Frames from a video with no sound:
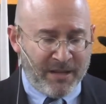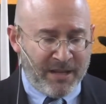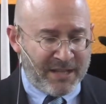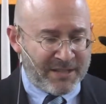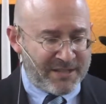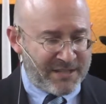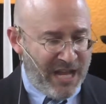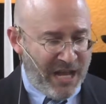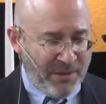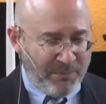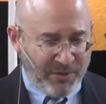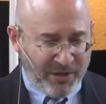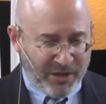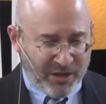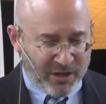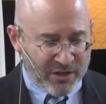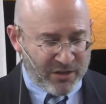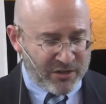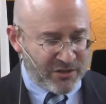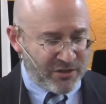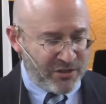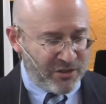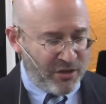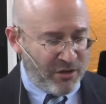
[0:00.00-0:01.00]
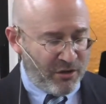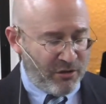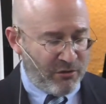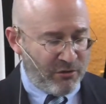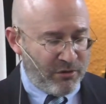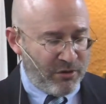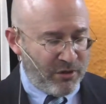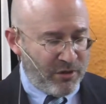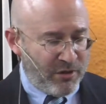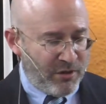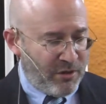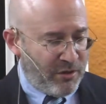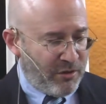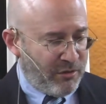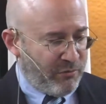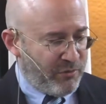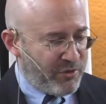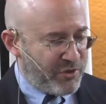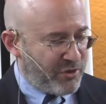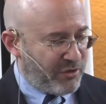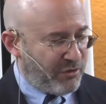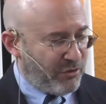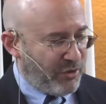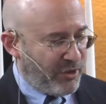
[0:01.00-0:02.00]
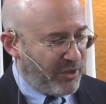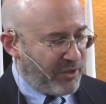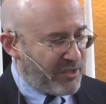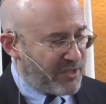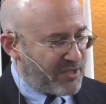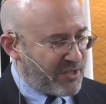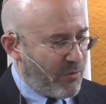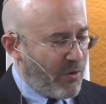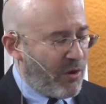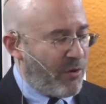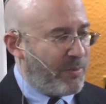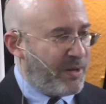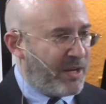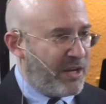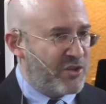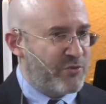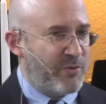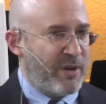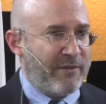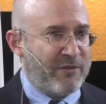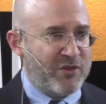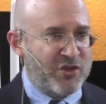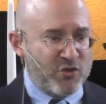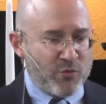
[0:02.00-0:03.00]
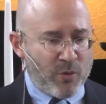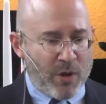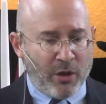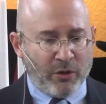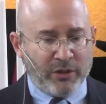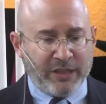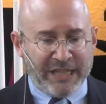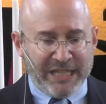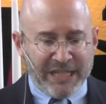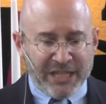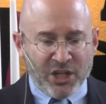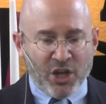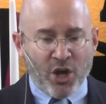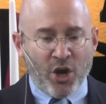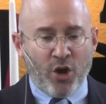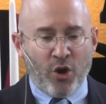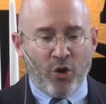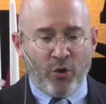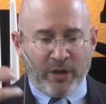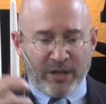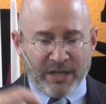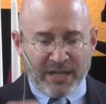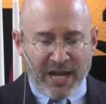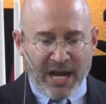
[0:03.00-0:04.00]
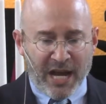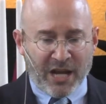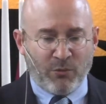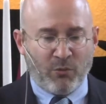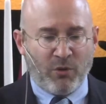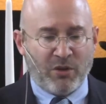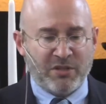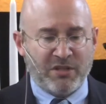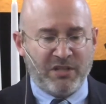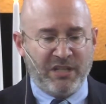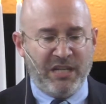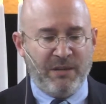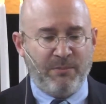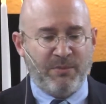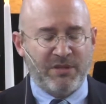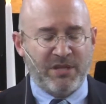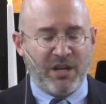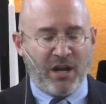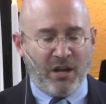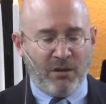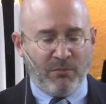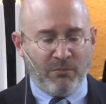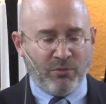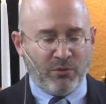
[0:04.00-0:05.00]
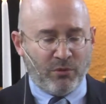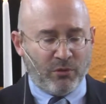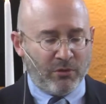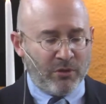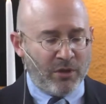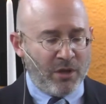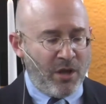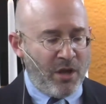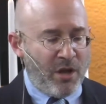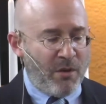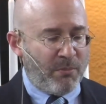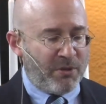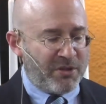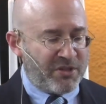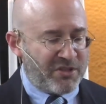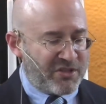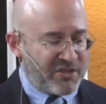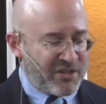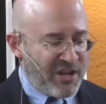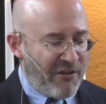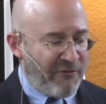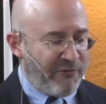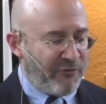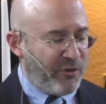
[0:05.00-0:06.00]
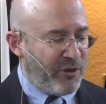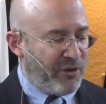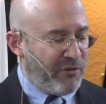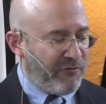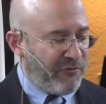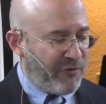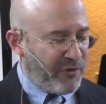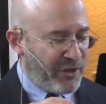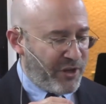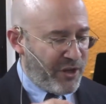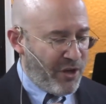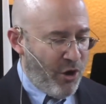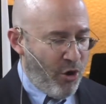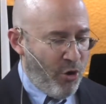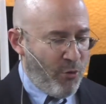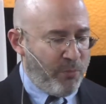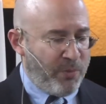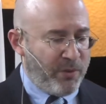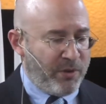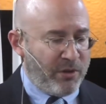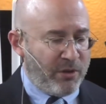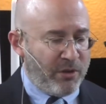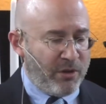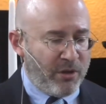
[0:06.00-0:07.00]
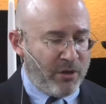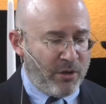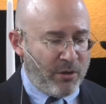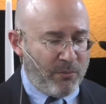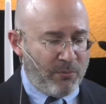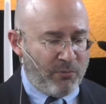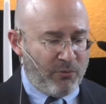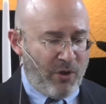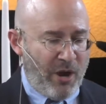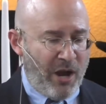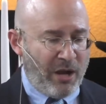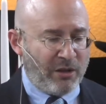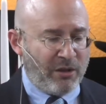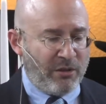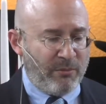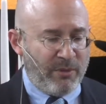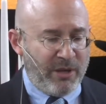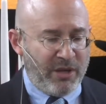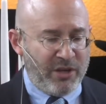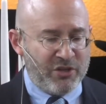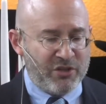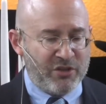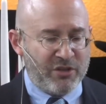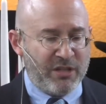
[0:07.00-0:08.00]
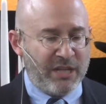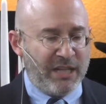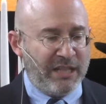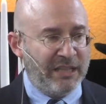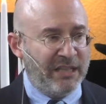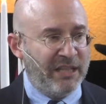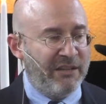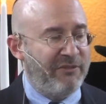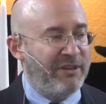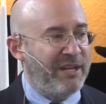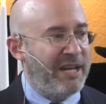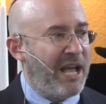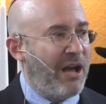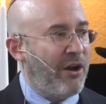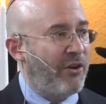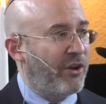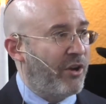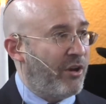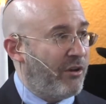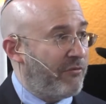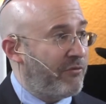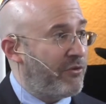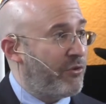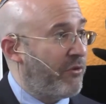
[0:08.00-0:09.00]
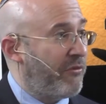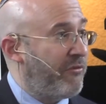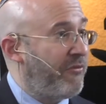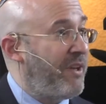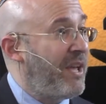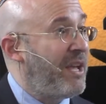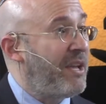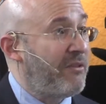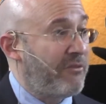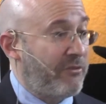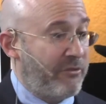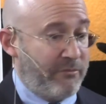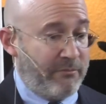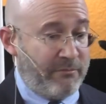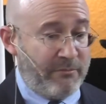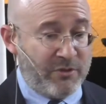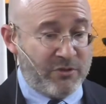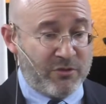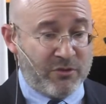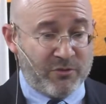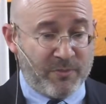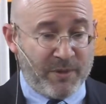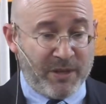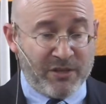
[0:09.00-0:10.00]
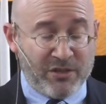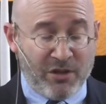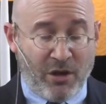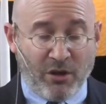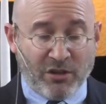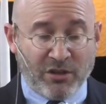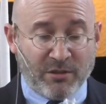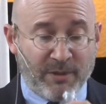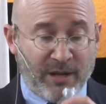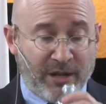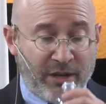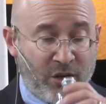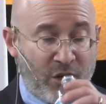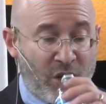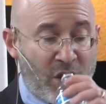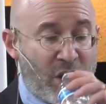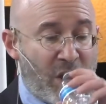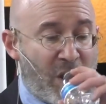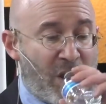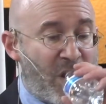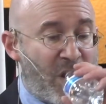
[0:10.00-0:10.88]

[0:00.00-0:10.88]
It's not because, you know, we shouldn't look at this as, well, because we have a swelled ego and God wants to keep us humble, but suffering for the open proclamation and living out of your faith is what's being talked about here.